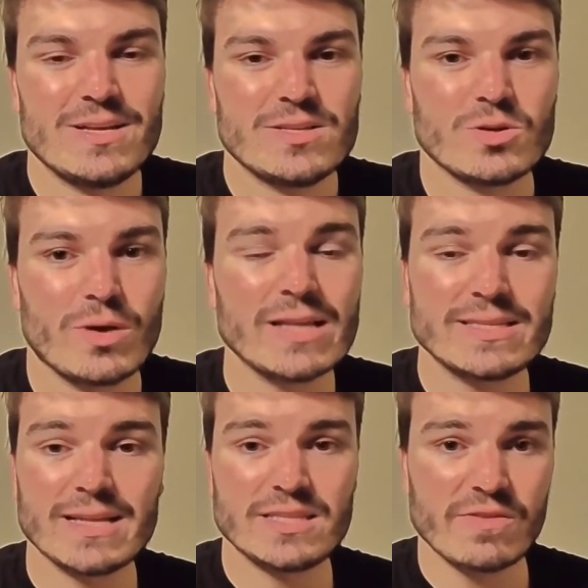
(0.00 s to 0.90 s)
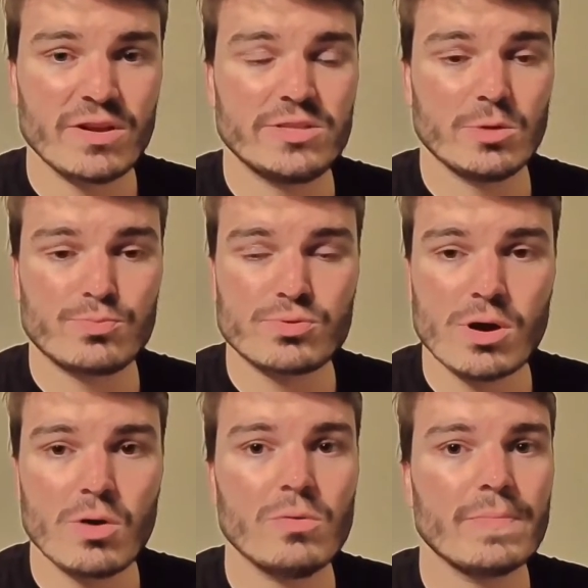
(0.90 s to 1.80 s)
So that's definitely a
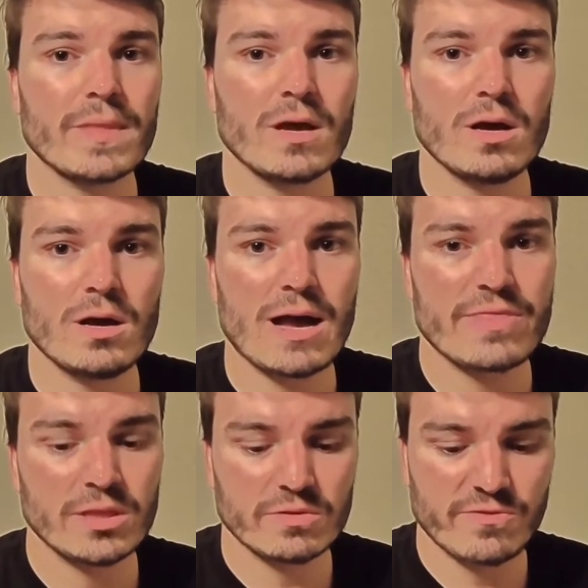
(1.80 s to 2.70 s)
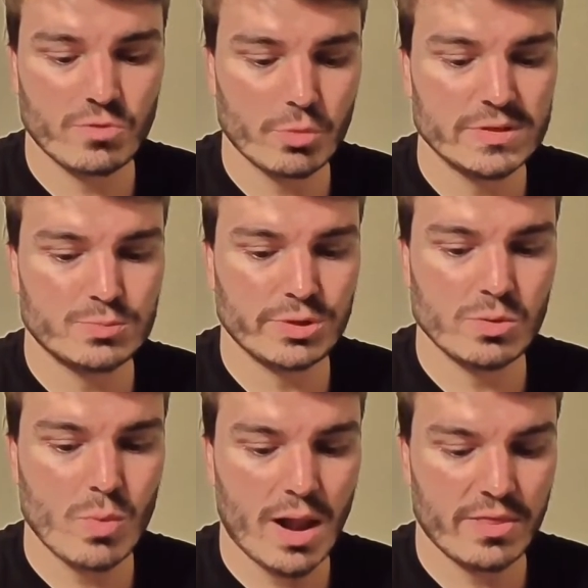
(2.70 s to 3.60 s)
pro. I think the form is pretty
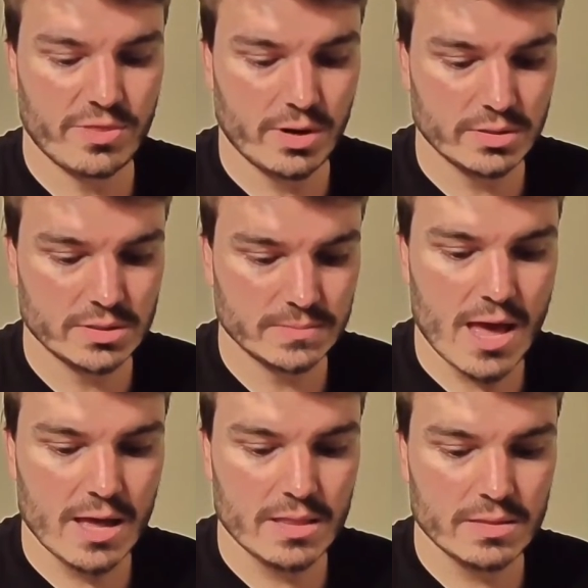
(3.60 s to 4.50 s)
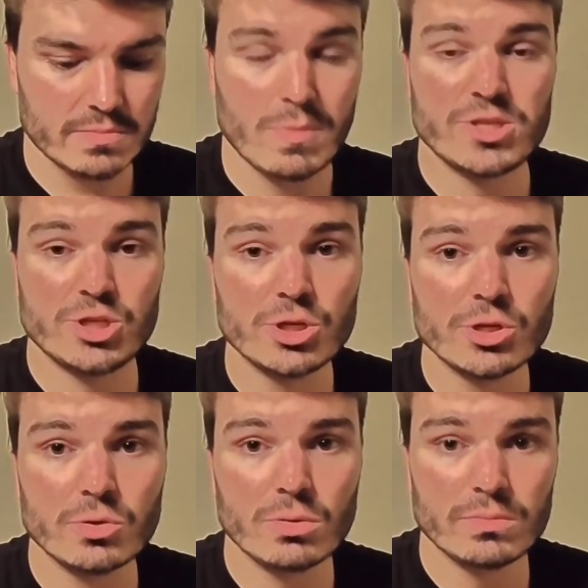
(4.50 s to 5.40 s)
well thought, and the
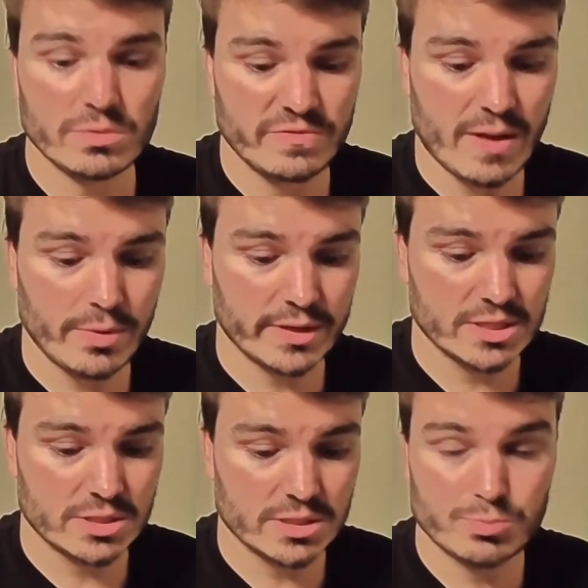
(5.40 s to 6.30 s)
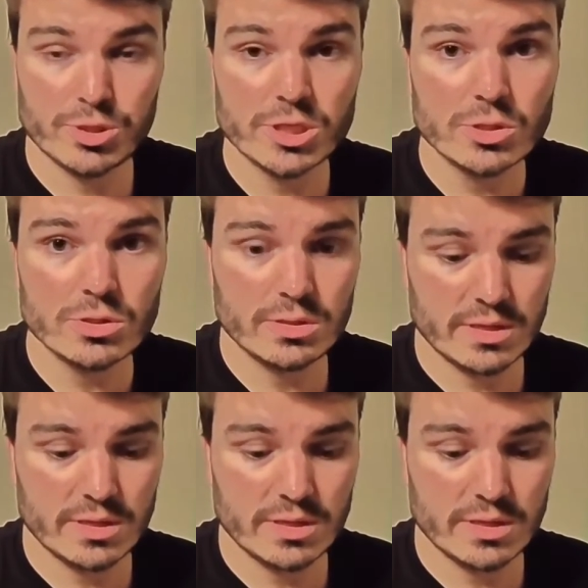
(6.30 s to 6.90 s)
material, the fabric is pretty good.